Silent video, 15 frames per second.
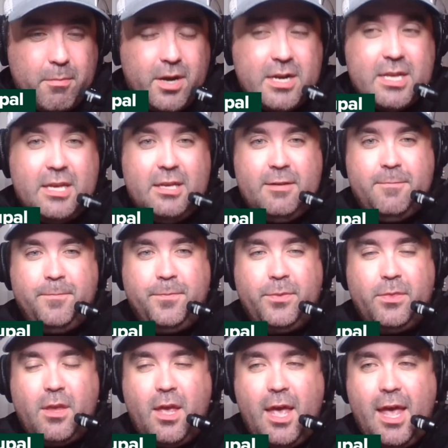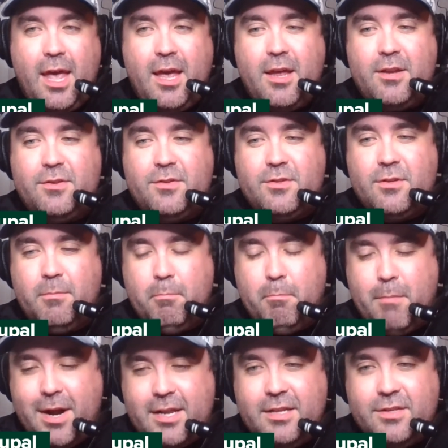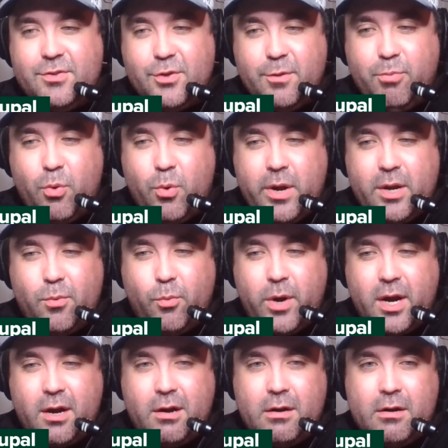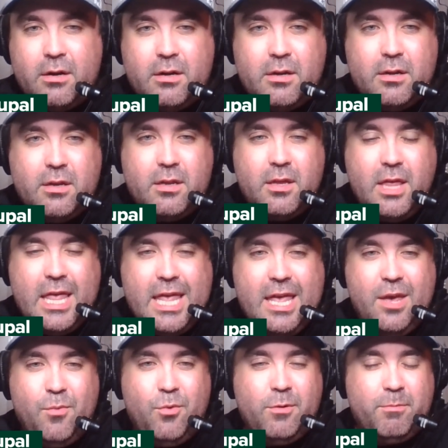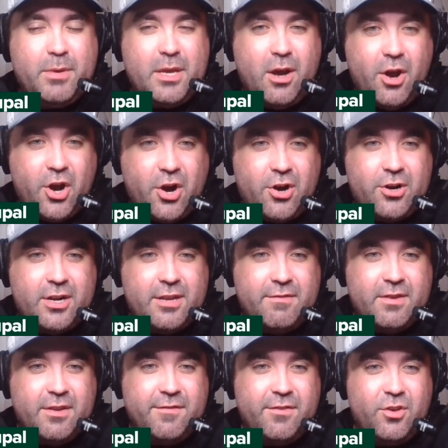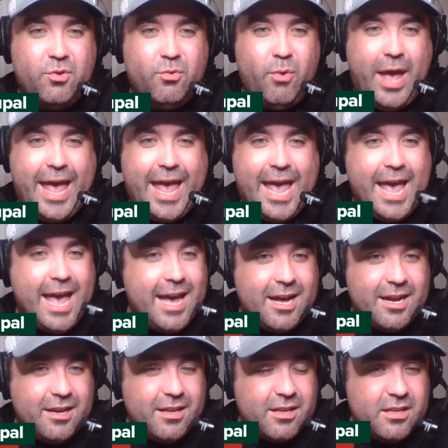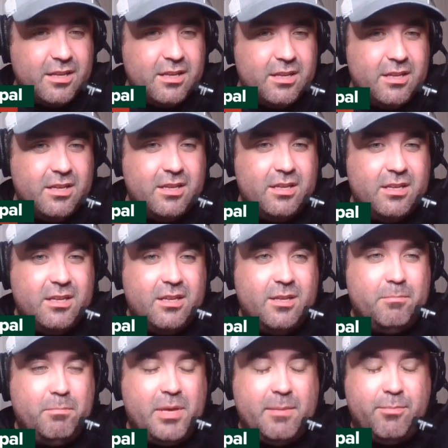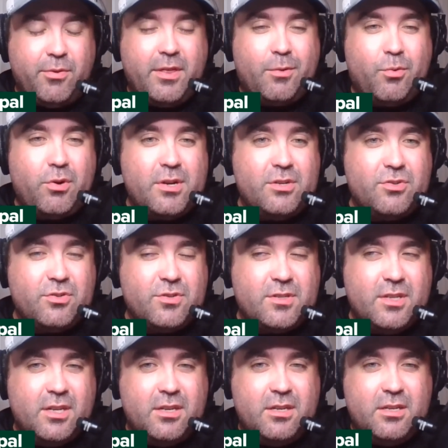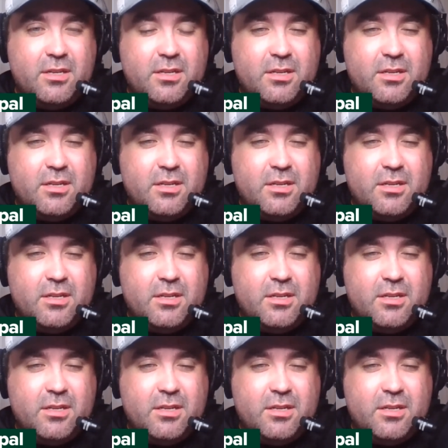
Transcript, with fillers: of money, and money to the point where it would be hard even if you had people that were interested.